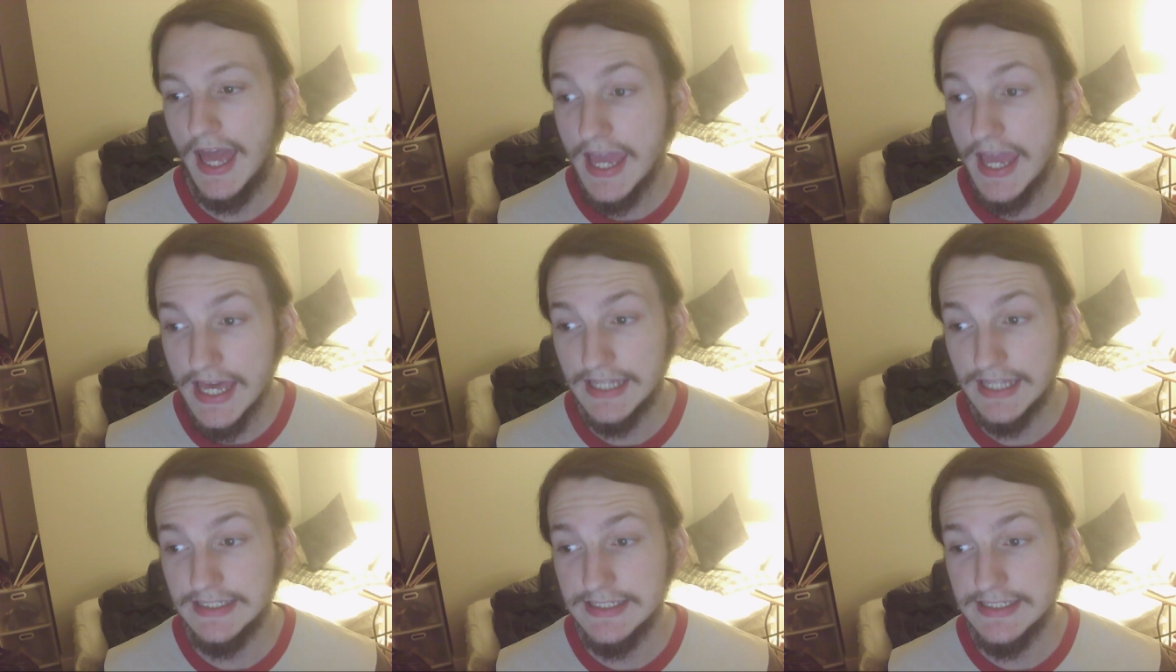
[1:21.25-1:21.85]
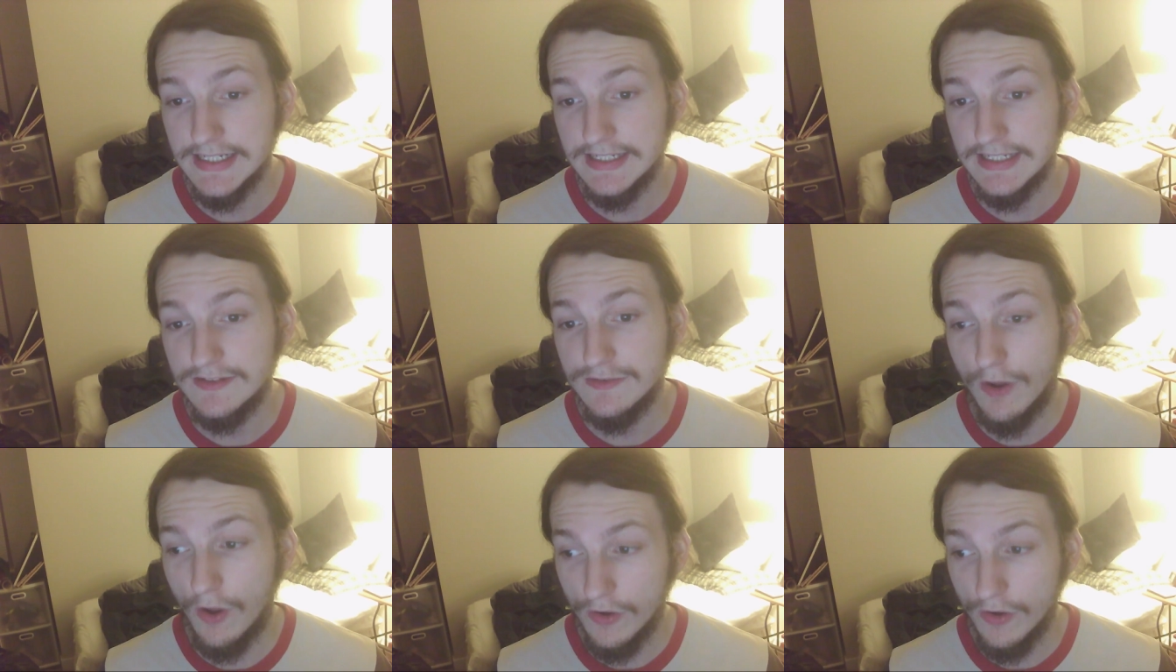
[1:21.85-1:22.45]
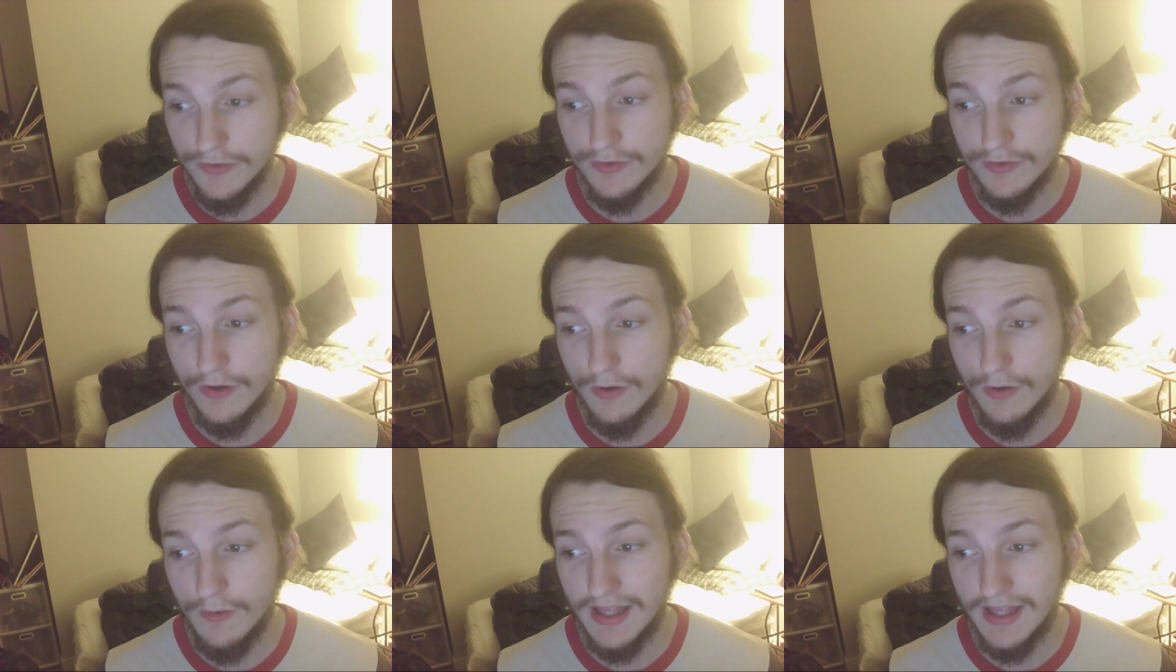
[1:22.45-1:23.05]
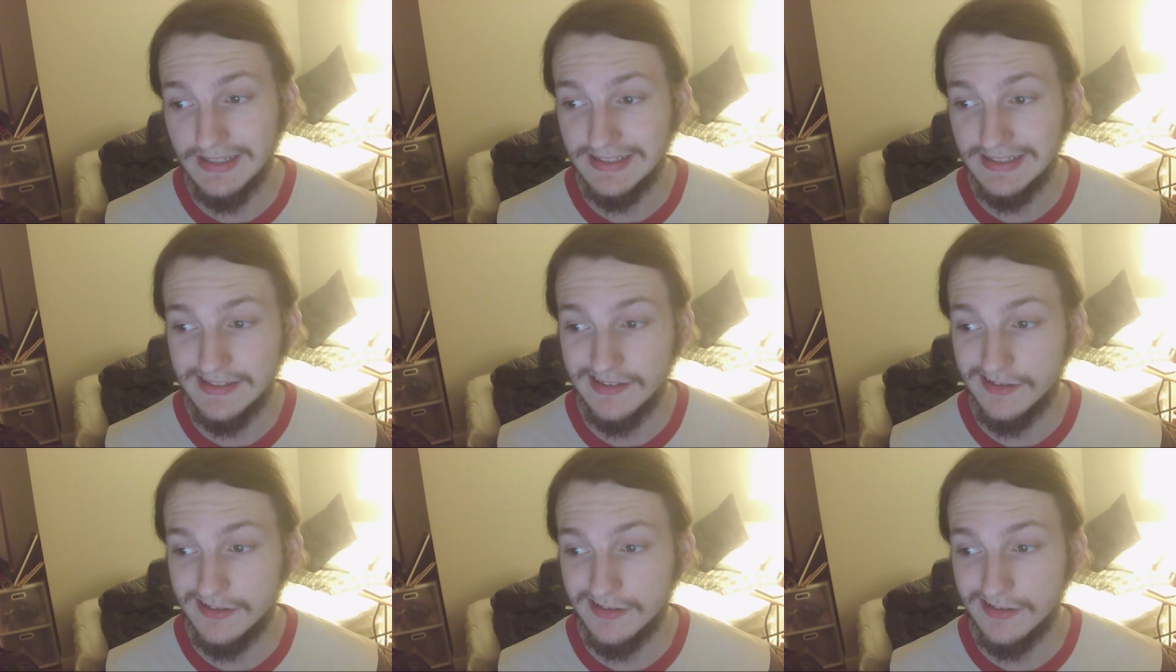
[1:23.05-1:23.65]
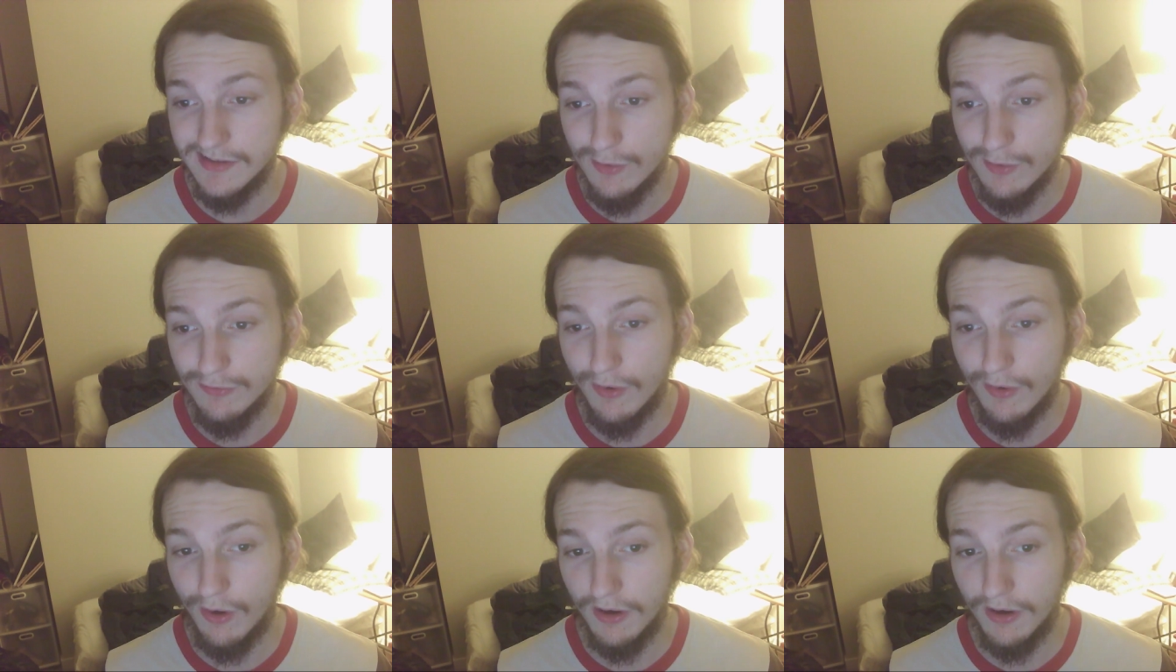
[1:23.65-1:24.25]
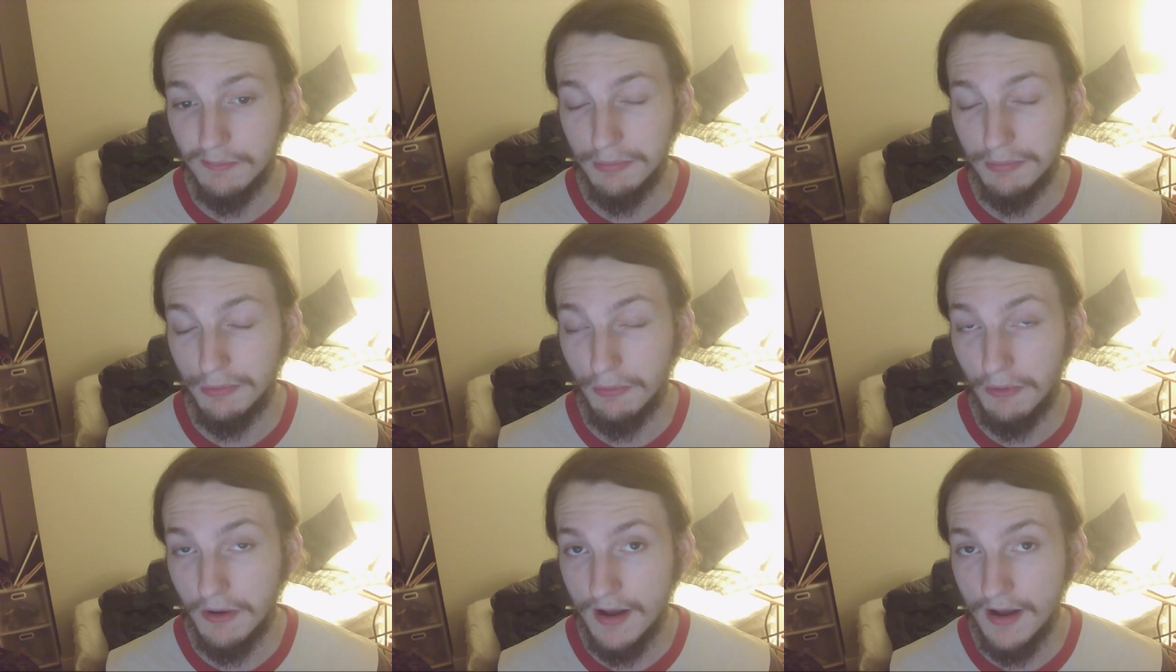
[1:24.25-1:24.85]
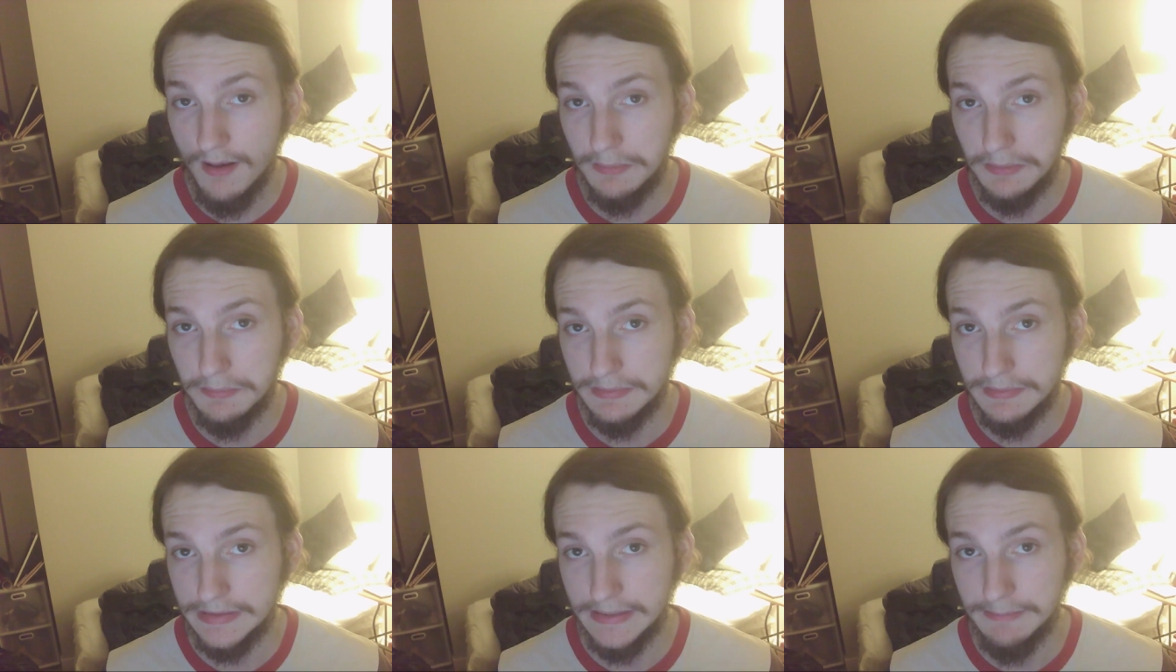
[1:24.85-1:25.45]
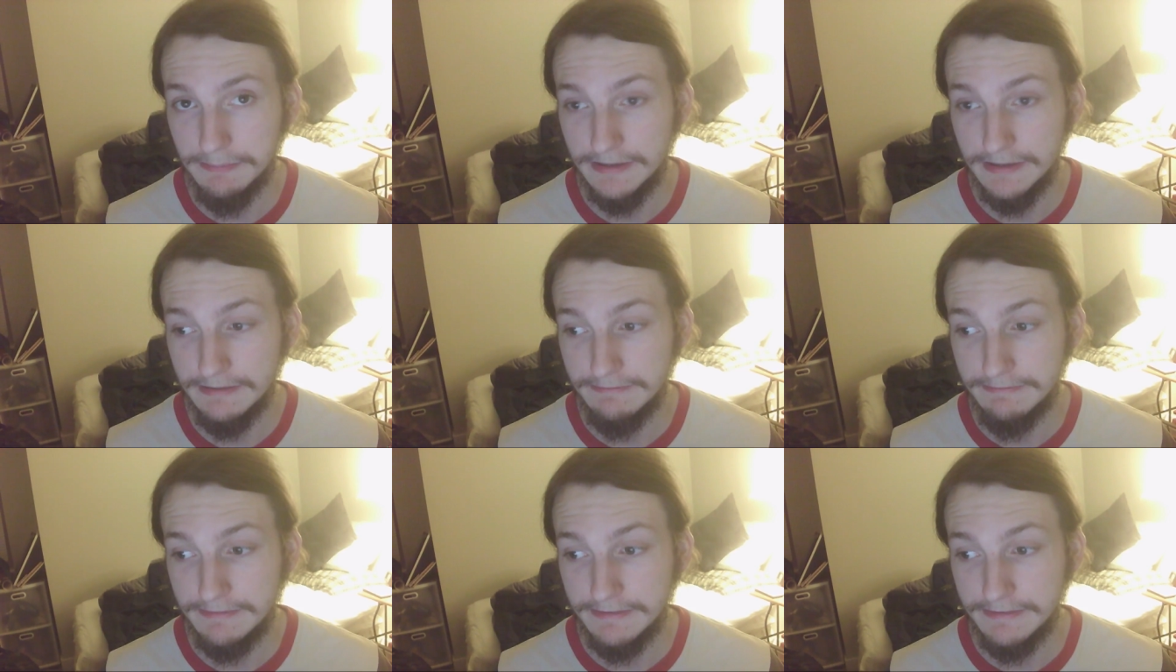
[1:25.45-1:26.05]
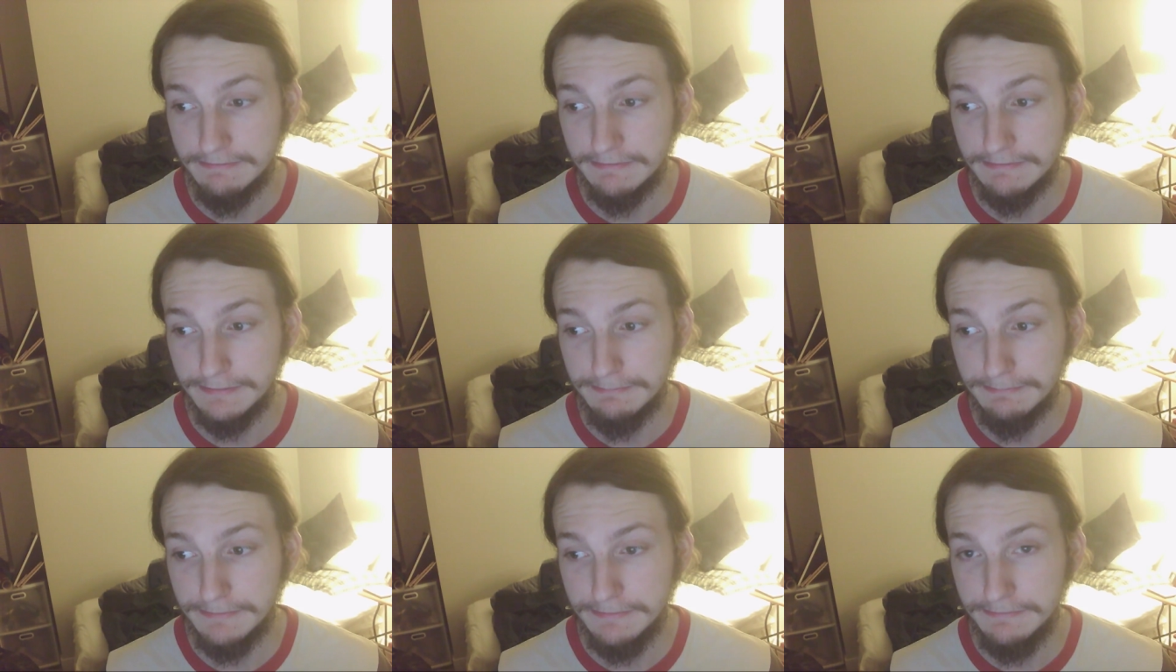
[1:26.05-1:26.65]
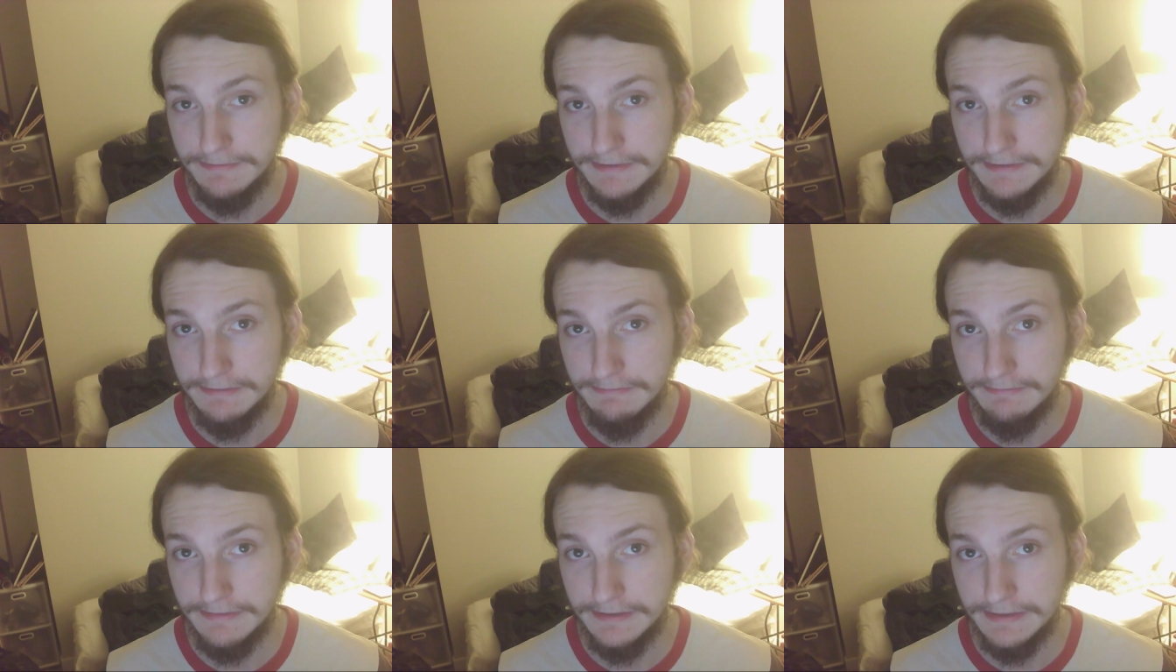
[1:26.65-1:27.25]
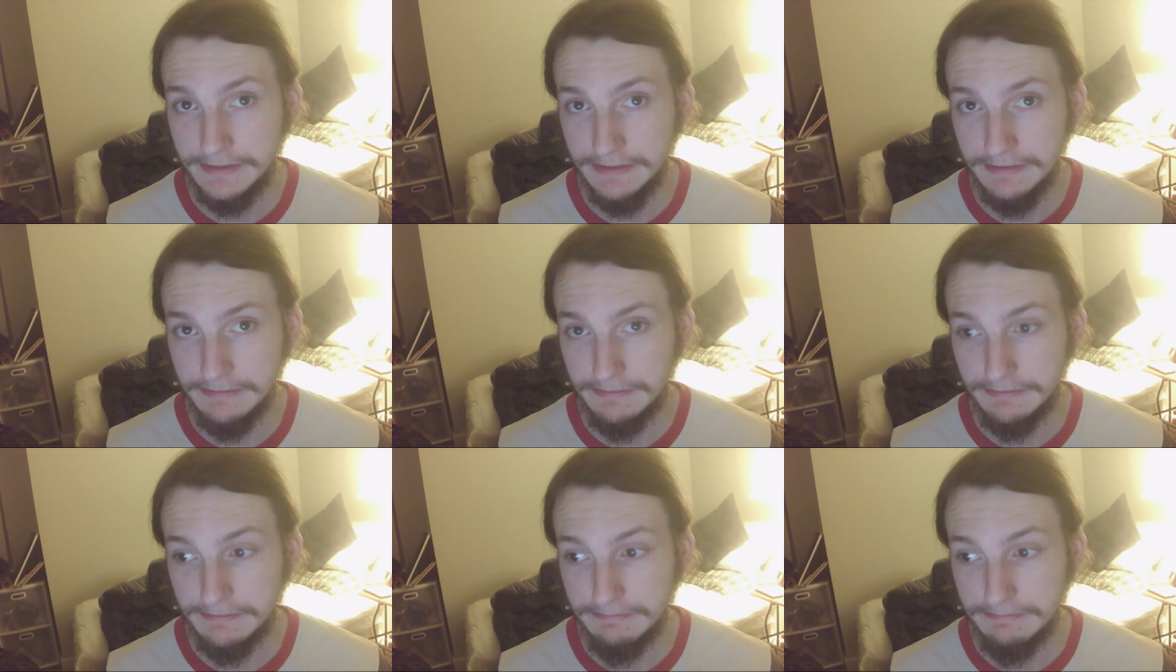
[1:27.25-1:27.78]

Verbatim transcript: And it's also, at least so far, probably my favorite movie of the year.